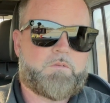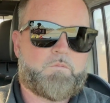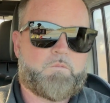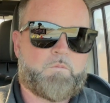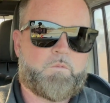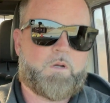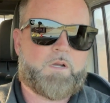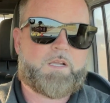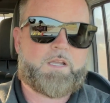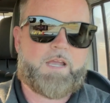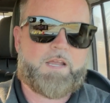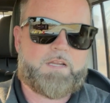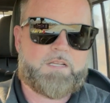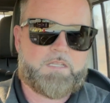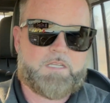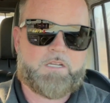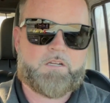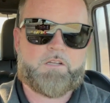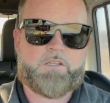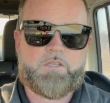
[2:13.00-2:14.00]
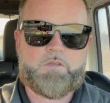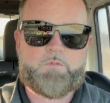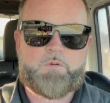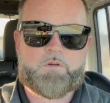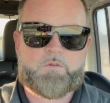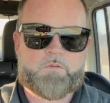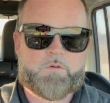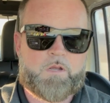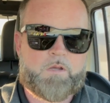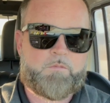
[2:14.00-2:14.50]
what kind of gear you
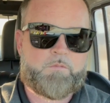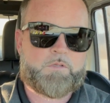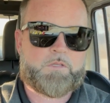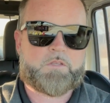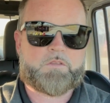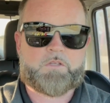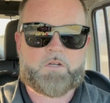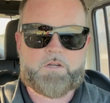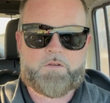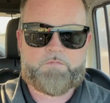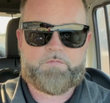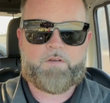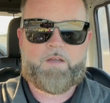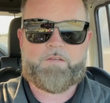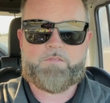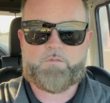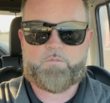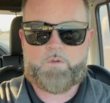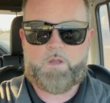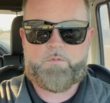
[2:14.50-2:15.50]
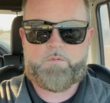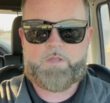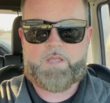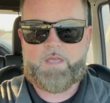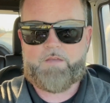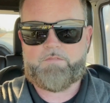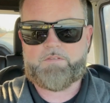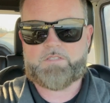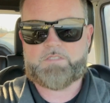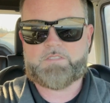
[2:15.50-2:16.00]
would run with the 35 the way we
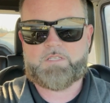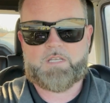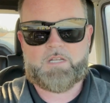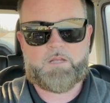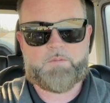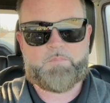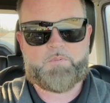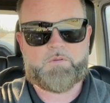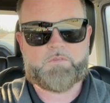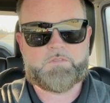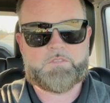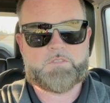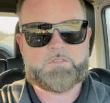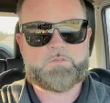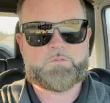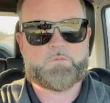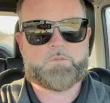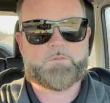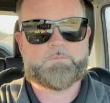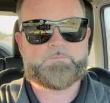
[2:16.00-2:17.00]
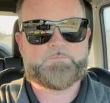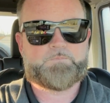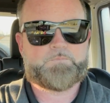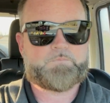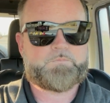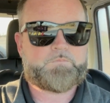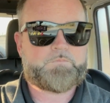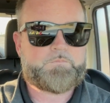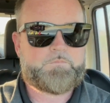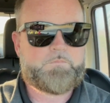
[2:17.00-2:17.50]
have it set up on this one.
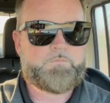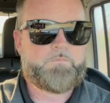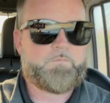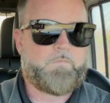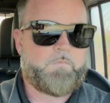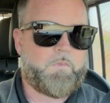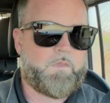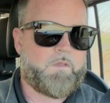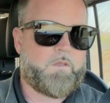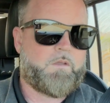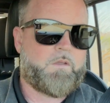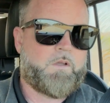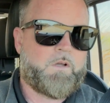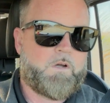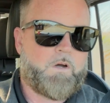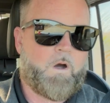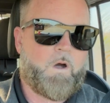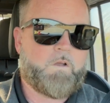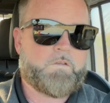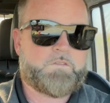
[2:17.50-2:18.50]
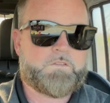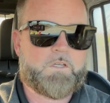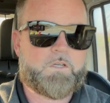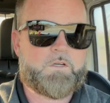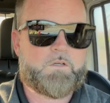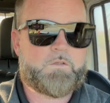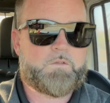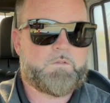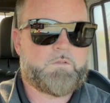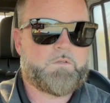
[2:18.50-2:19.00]

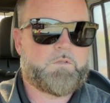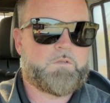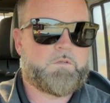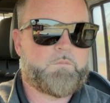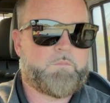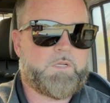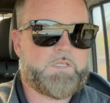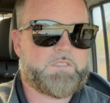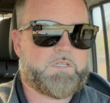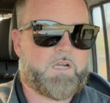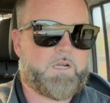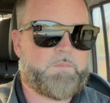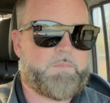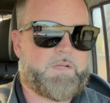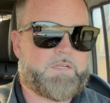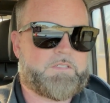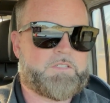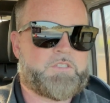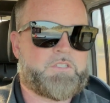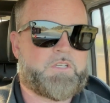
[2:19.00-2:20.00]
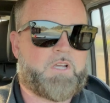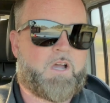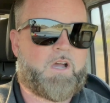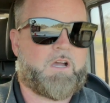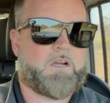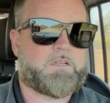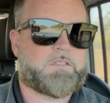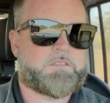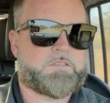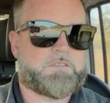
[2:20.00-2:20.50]
Also, we're talking about the
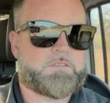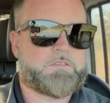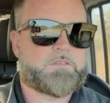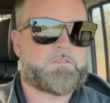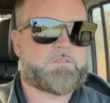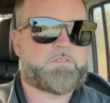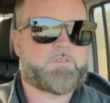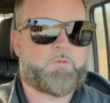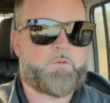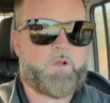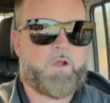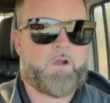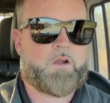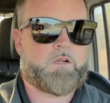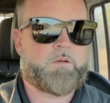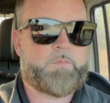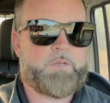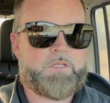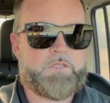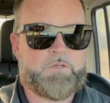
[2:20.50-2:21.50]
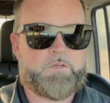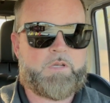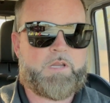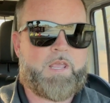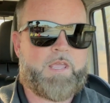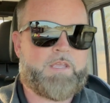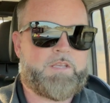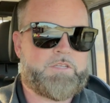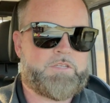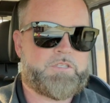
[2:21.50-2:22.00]
shocks. So we are going to be doing
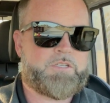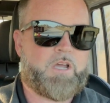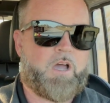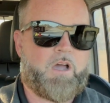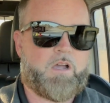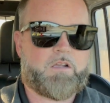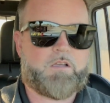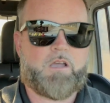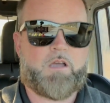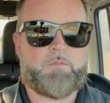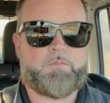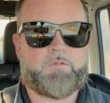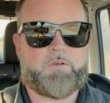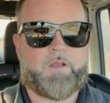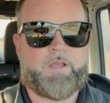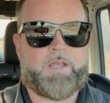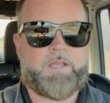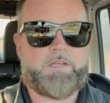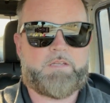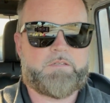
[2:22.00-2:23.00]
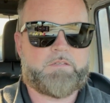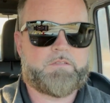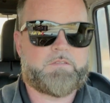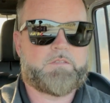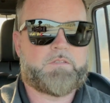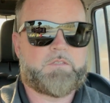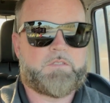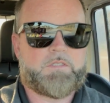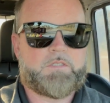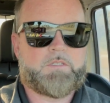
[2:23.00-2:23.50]
a shock upgrade.
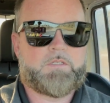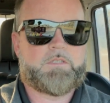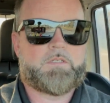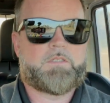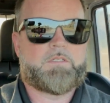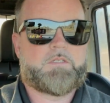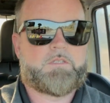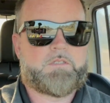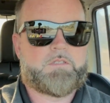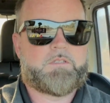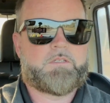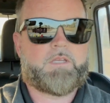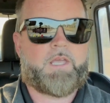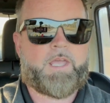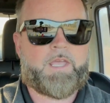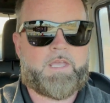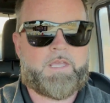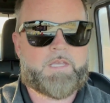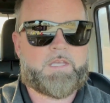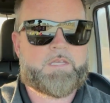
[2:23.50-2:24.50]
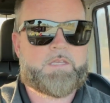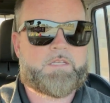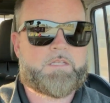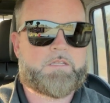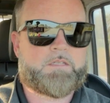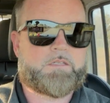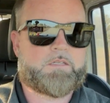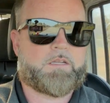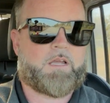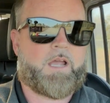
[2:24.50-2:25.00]

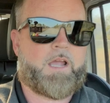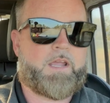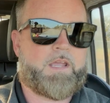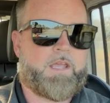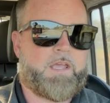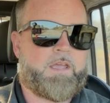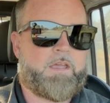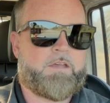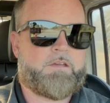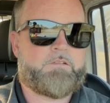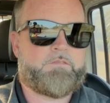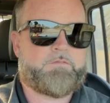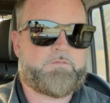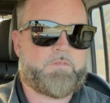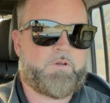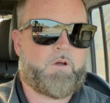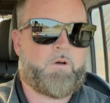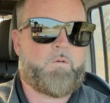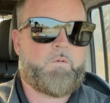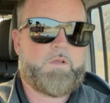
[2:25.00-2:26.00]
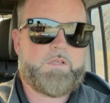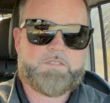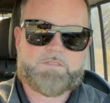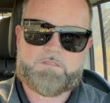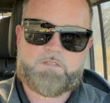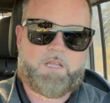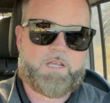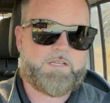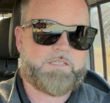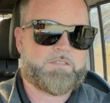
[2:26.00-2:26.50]
And I have always
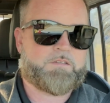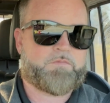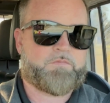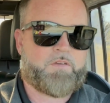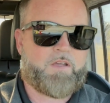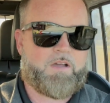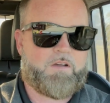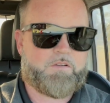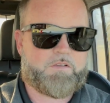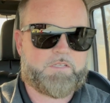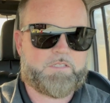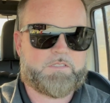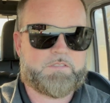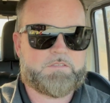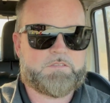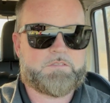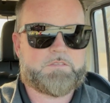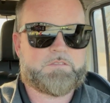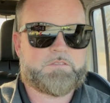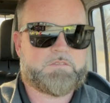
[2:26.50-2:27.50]
liked the Falcons,